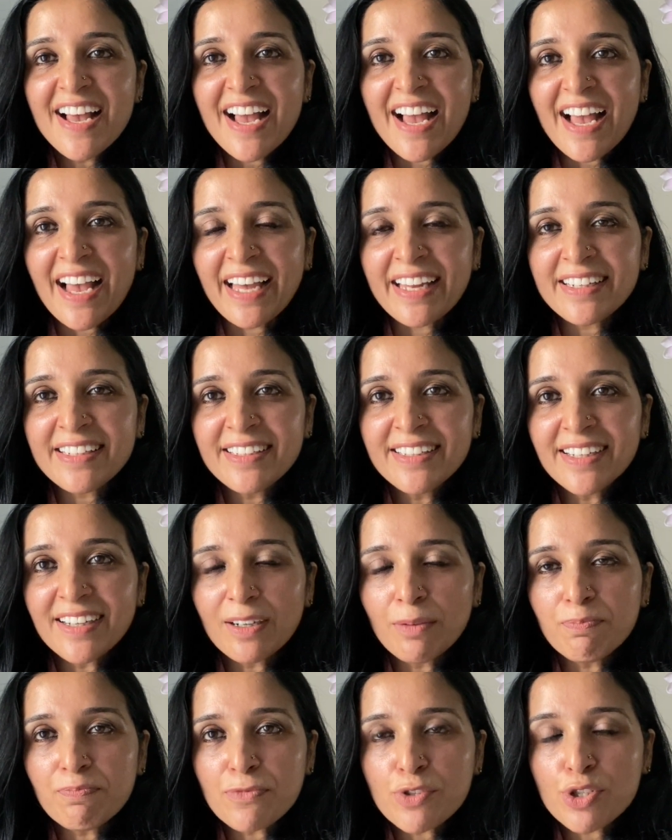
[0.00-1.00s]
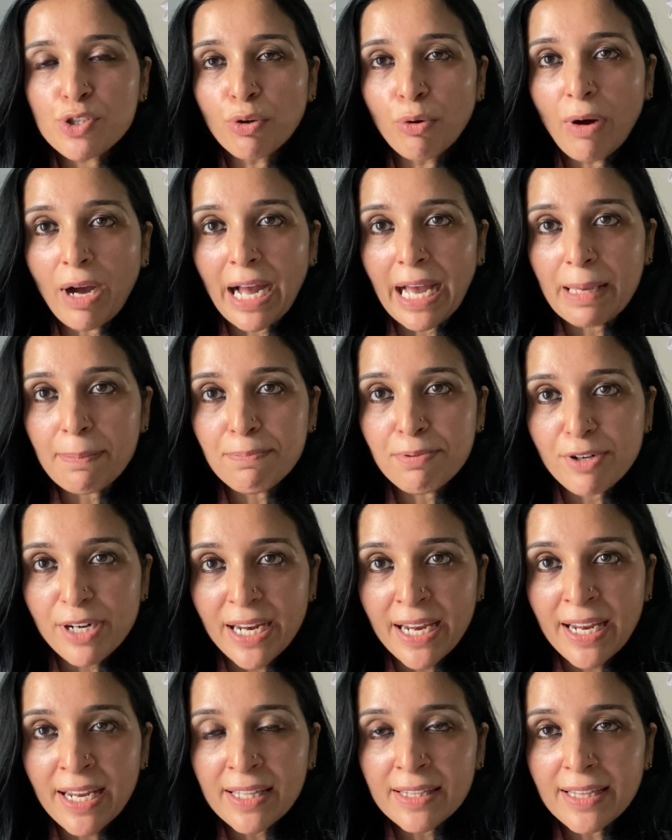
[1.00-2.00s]
And so I
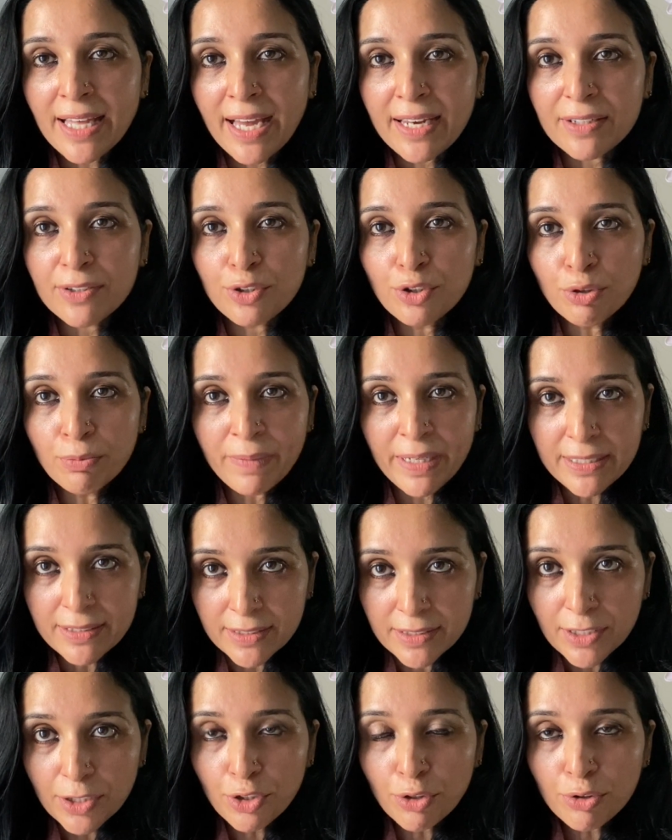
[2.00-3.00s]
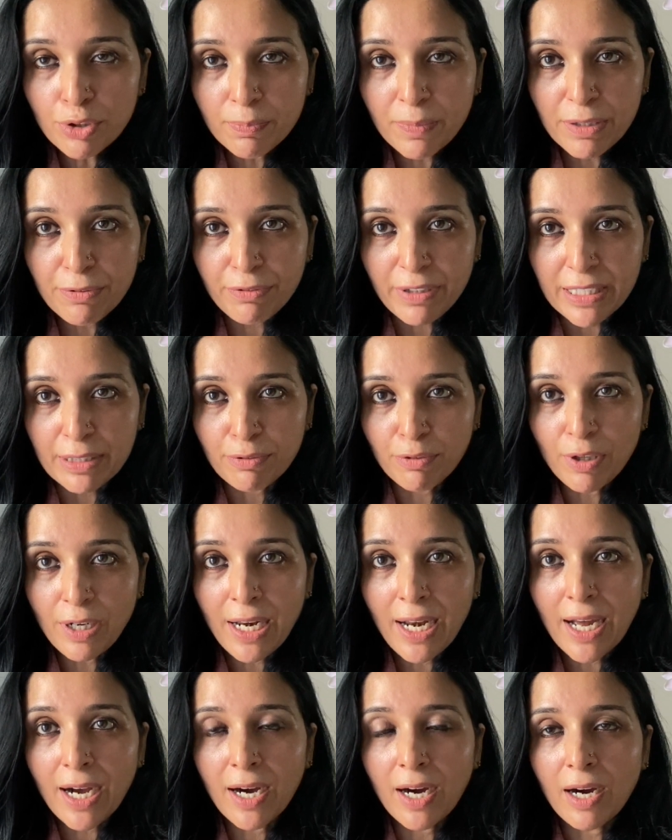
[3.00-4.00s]
pray that you may continue to be
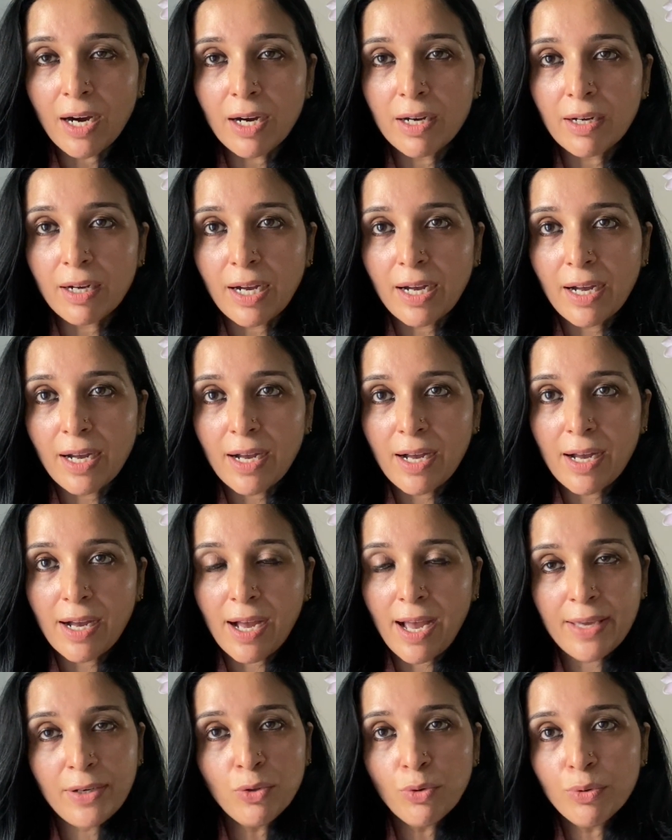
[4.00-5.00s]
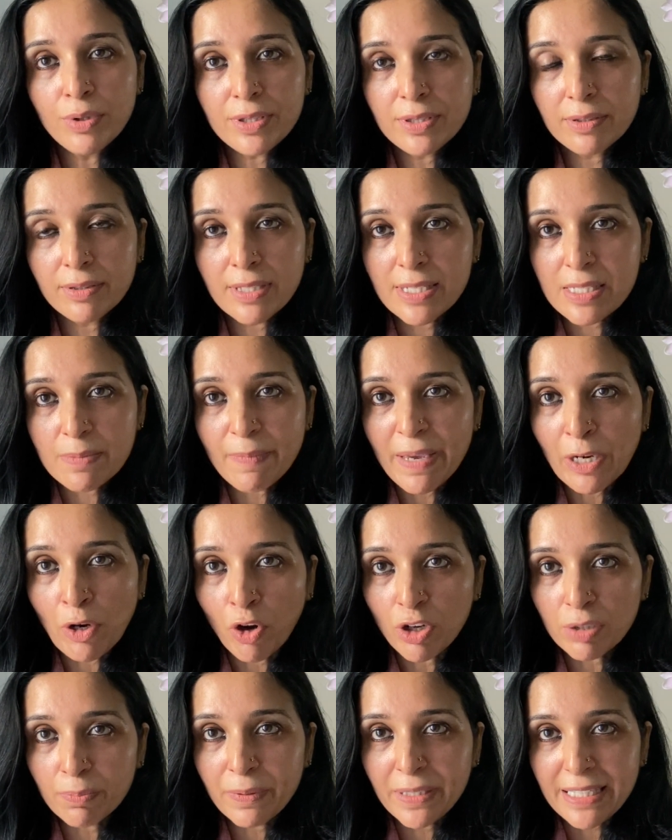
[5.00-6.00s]
faithful. I know this may
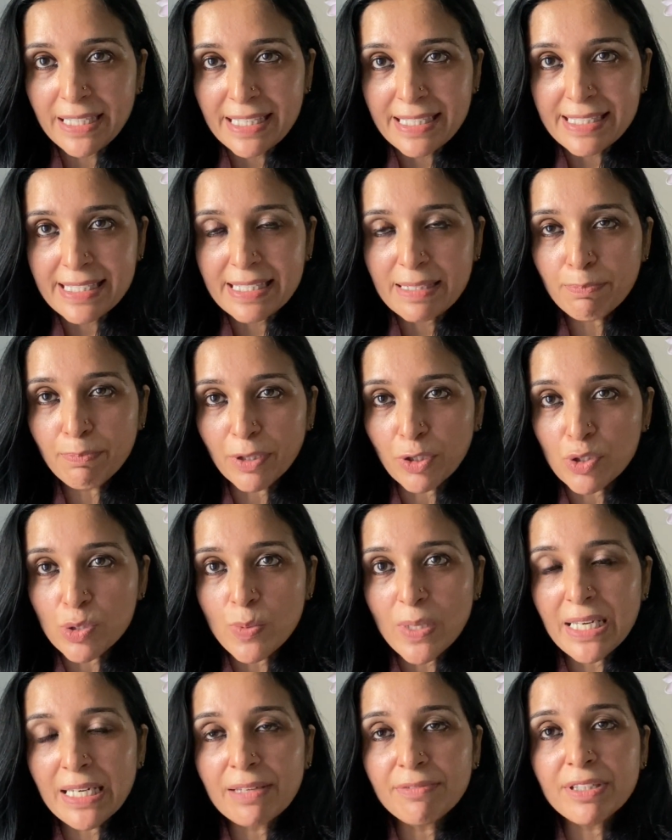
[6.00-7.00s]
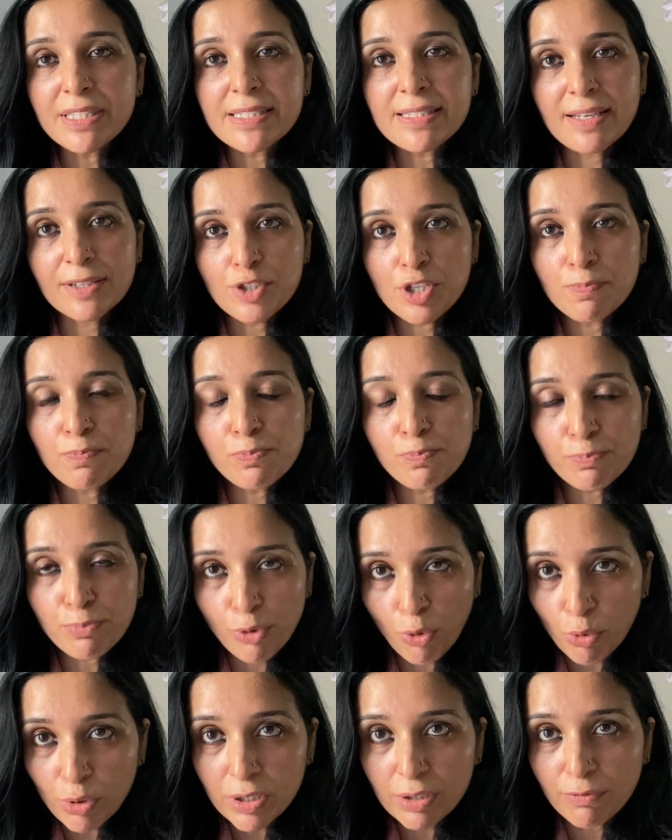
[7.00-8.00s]
not be easy because we live in such a
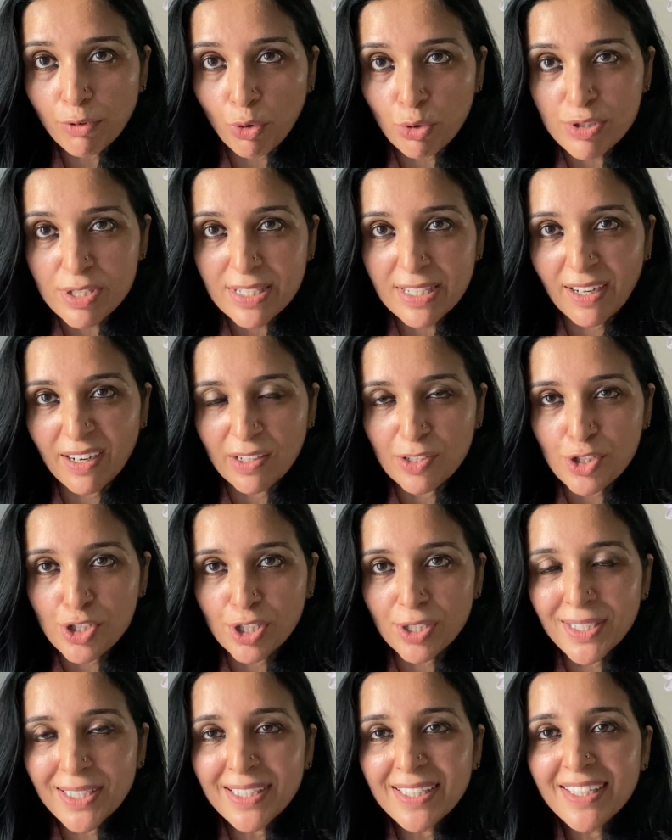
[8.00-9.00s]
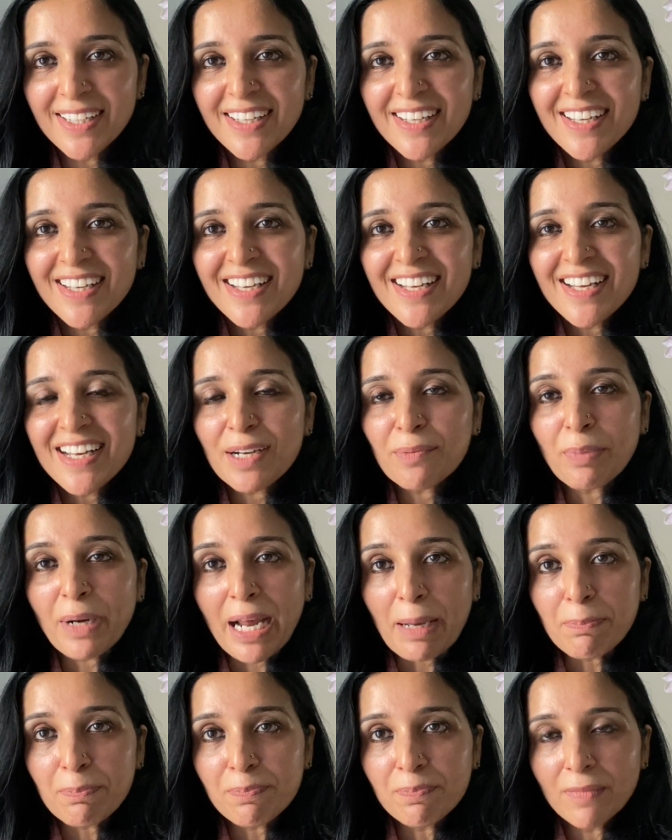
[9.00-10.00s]
pro-divorce culture, but
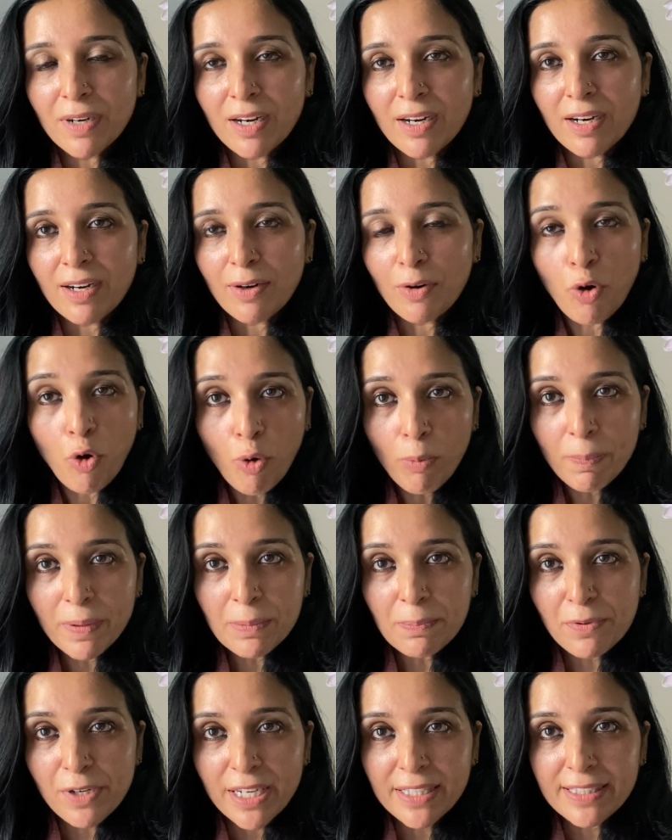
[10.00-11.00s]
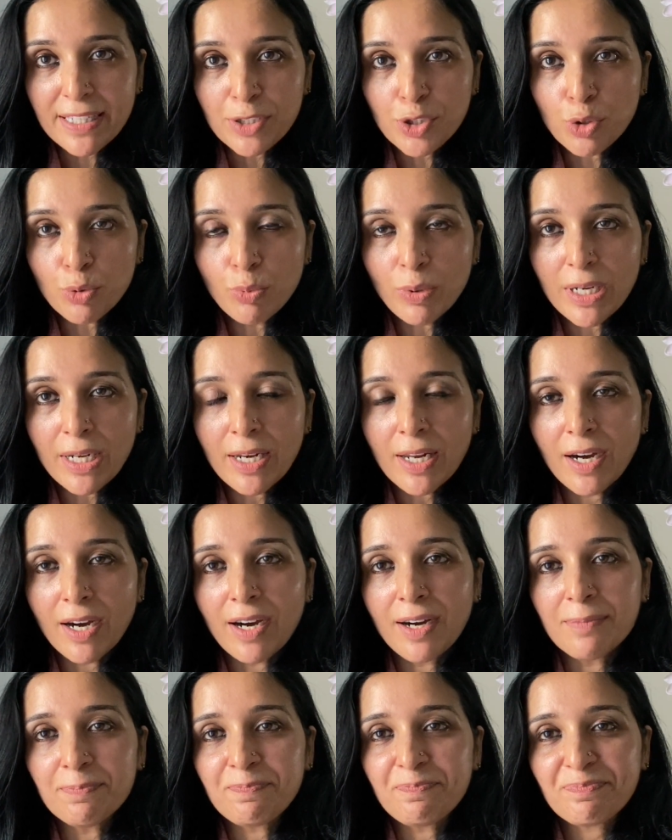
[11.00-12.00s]
I hope and pray that you
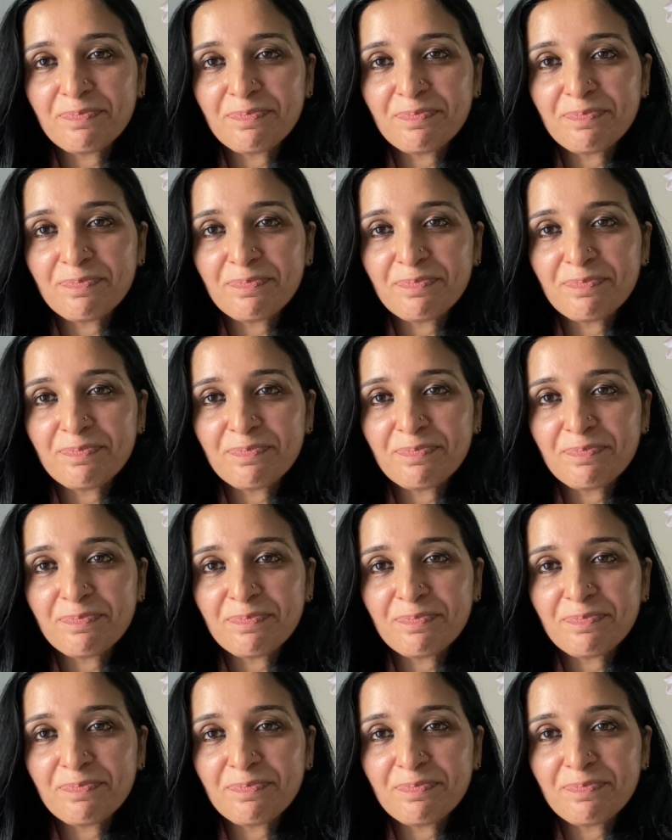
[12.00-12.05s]
will